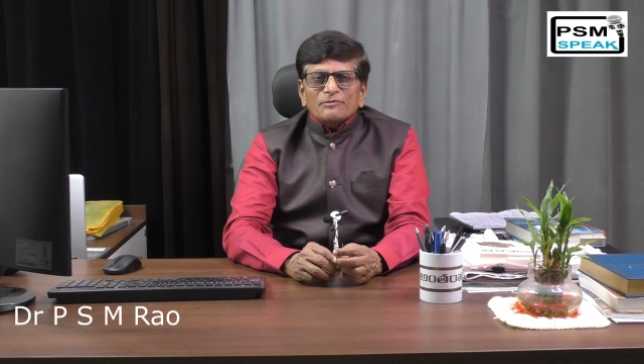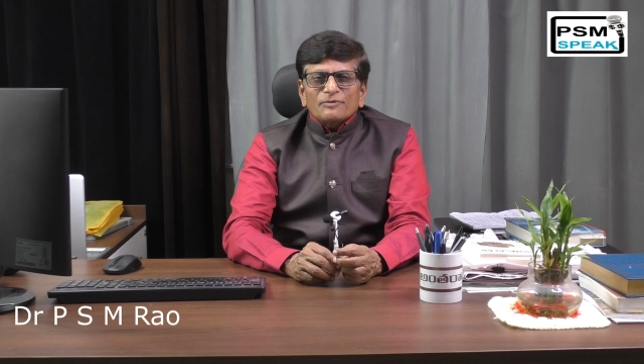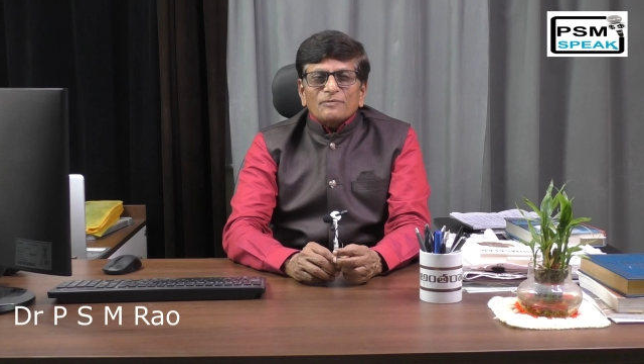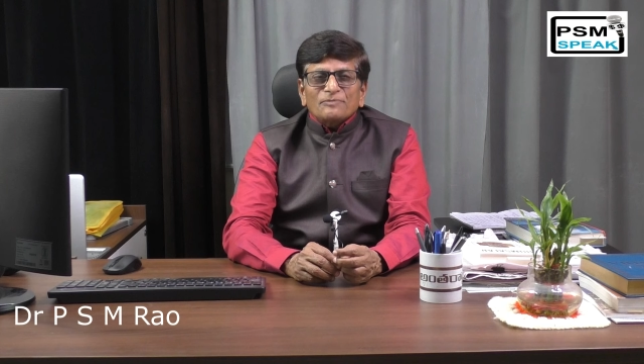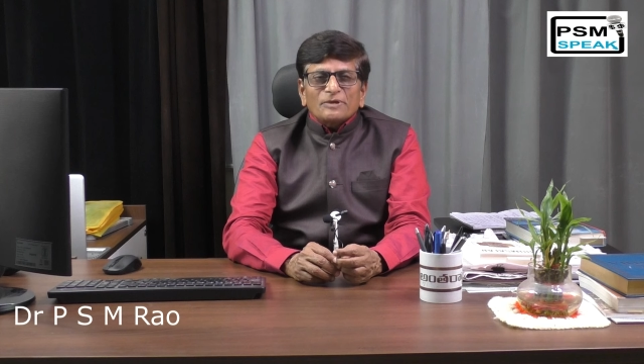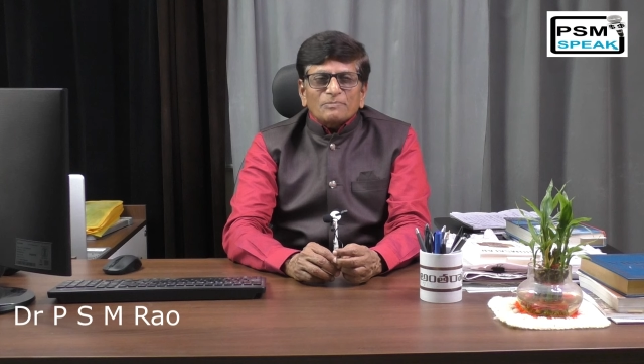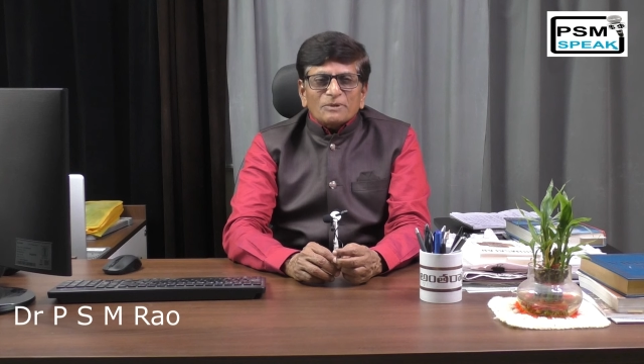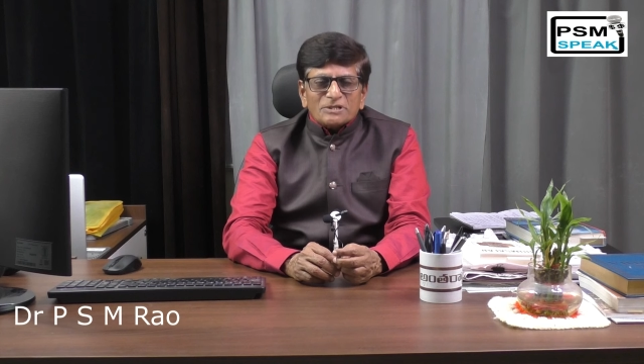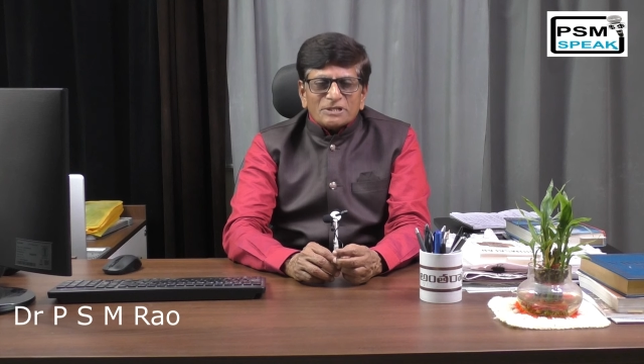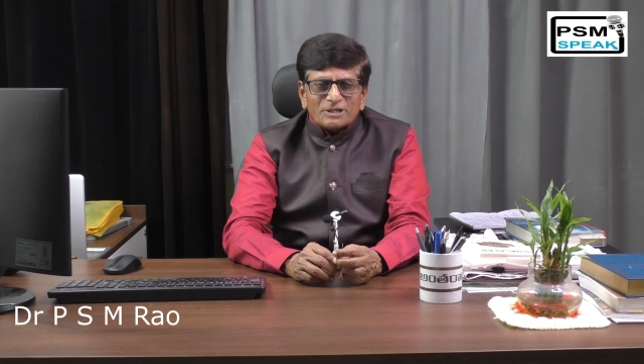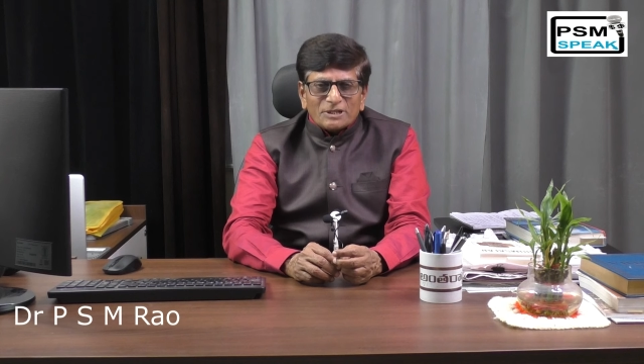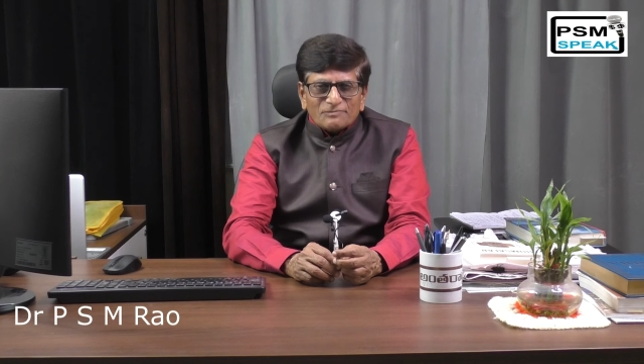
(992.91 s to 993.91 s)

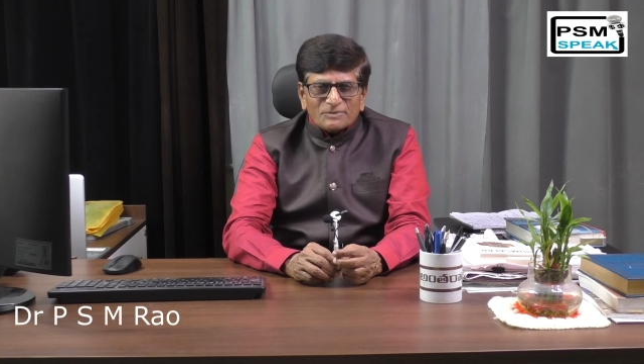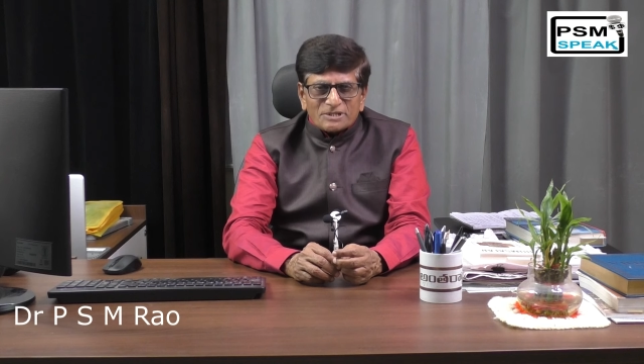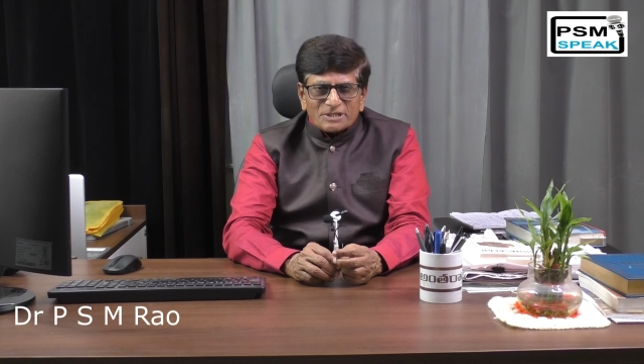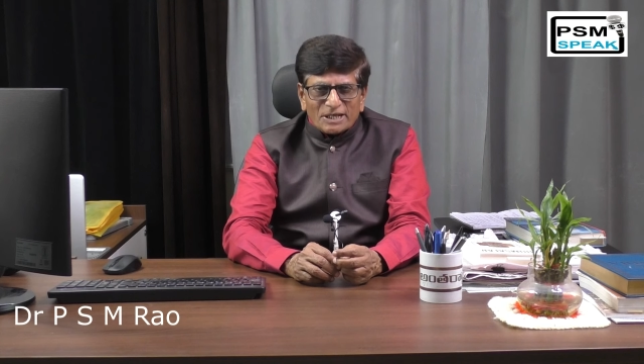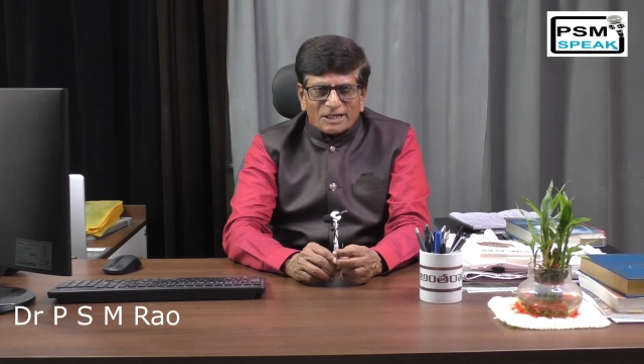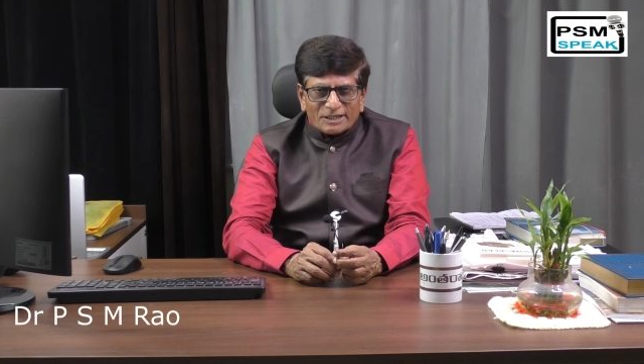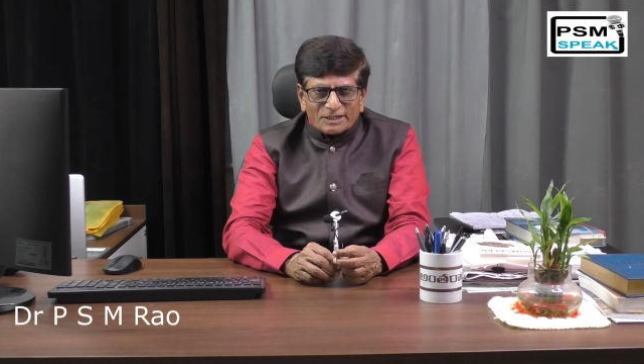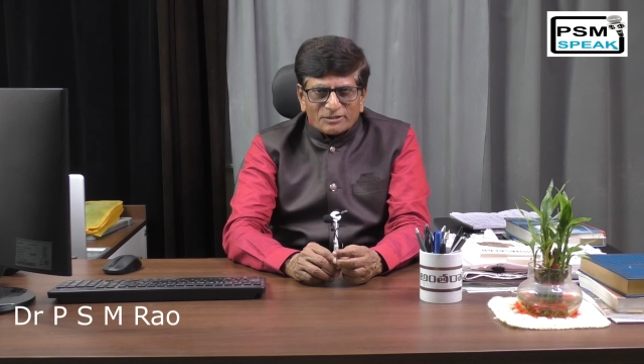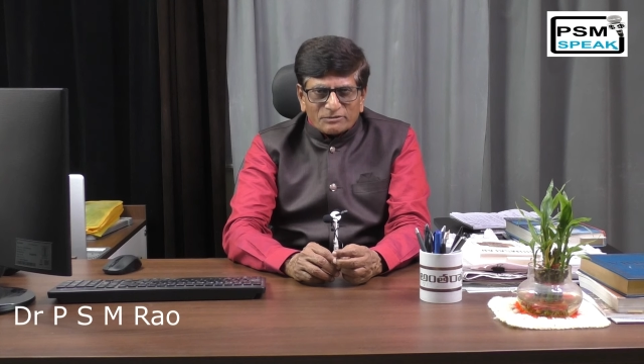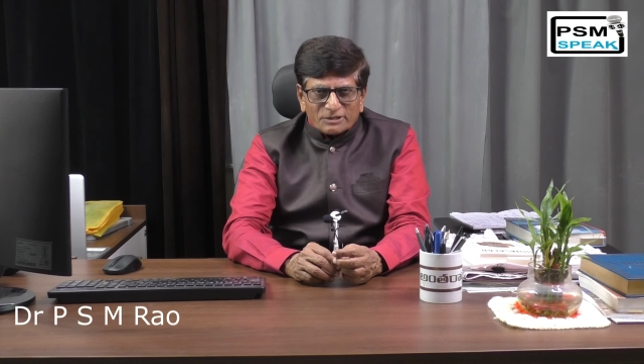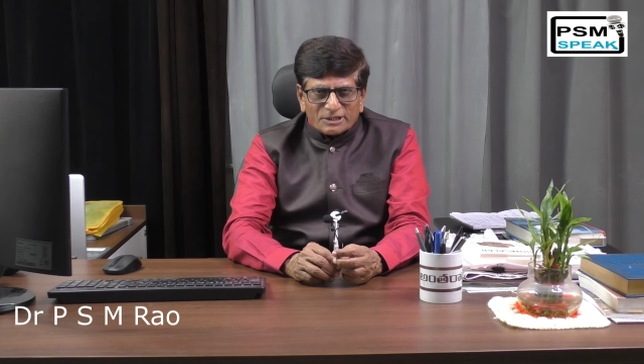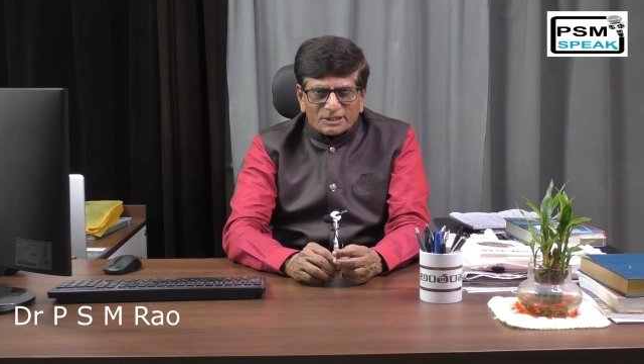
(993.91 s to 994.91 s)
50% of the
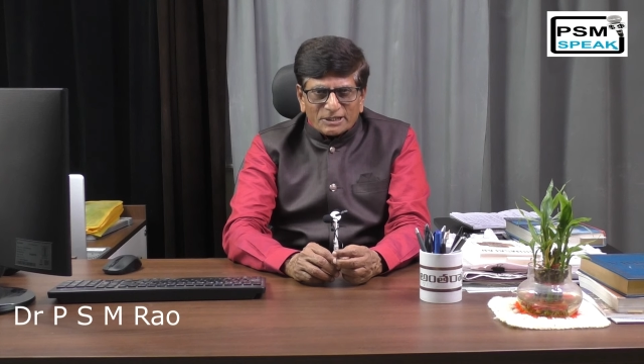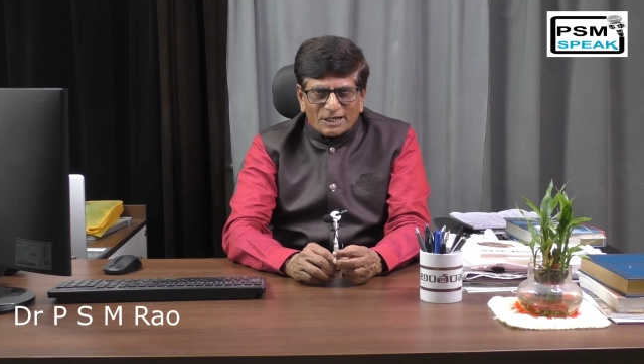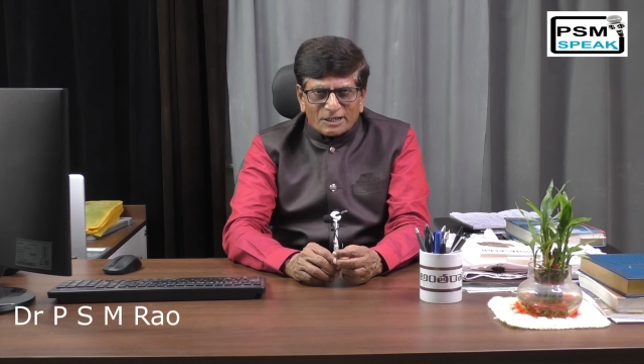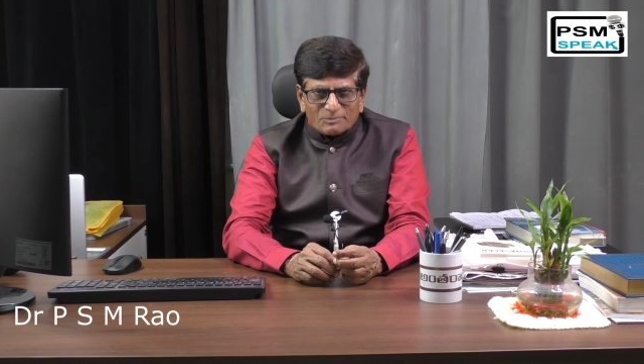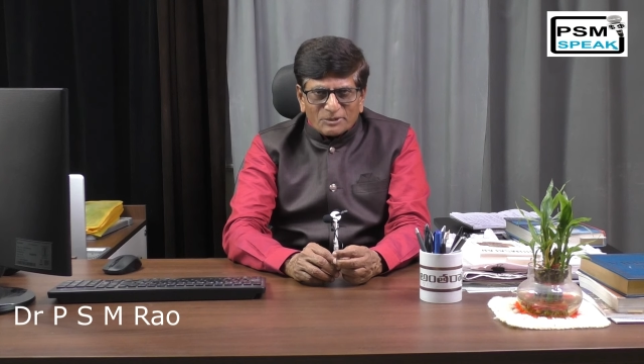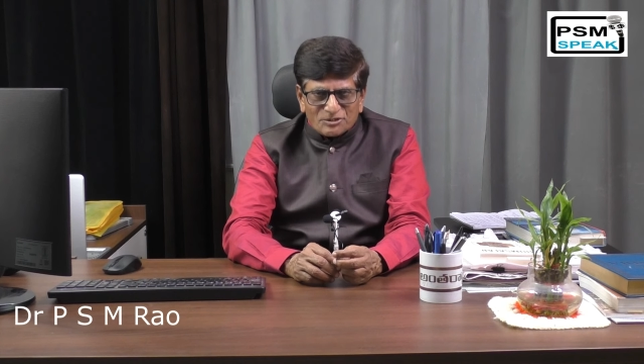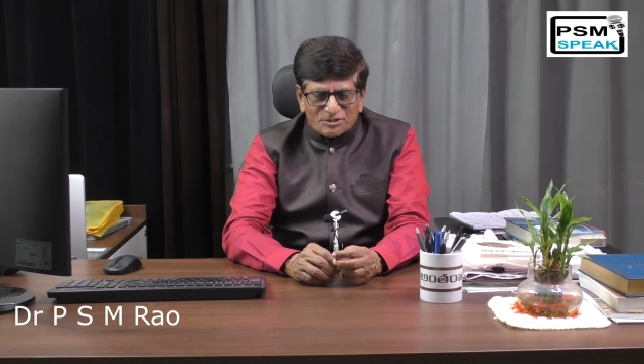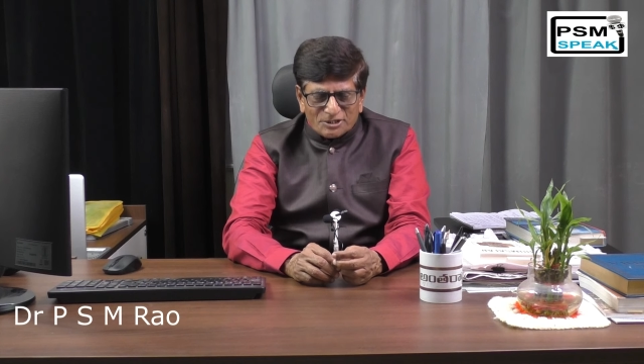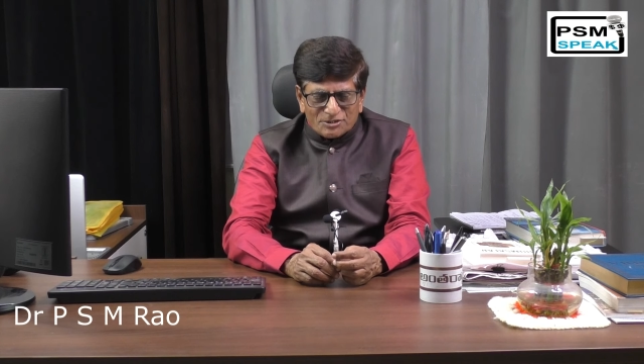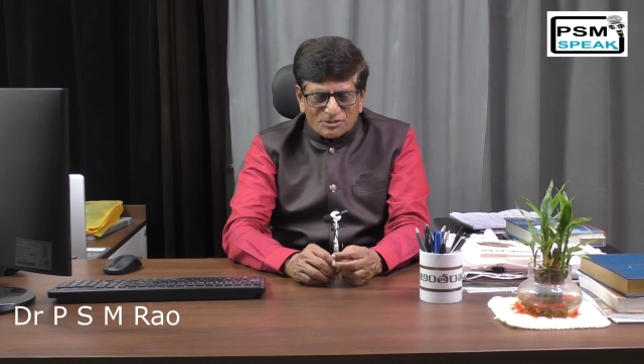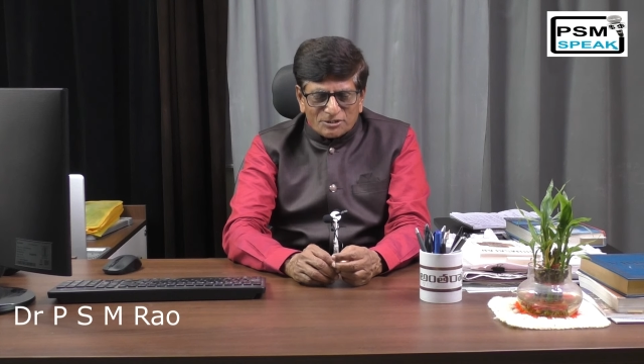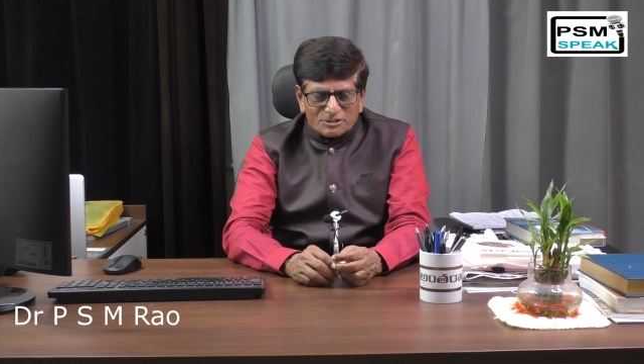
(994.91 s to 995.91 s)
salary to the retired
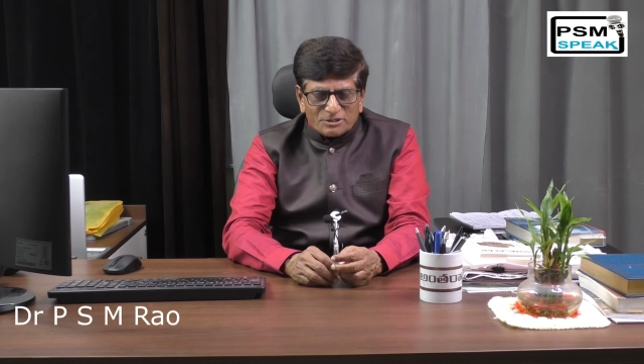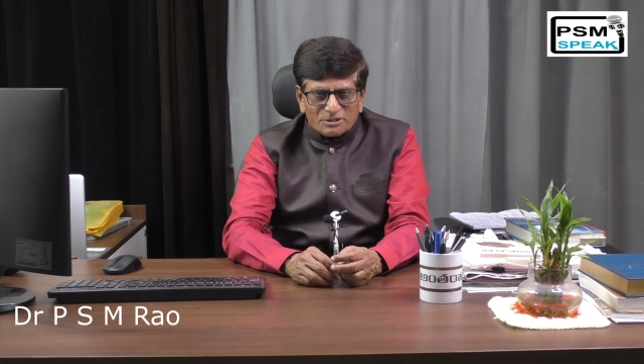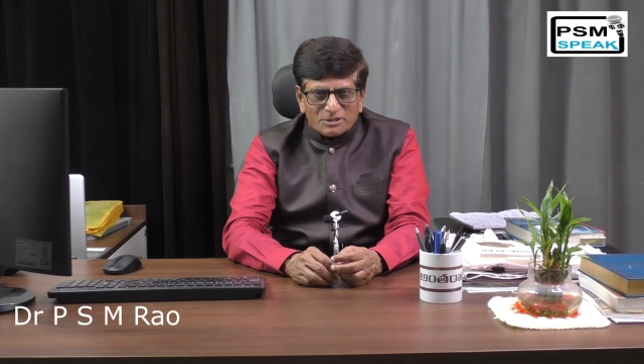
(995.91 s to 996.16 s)
persons.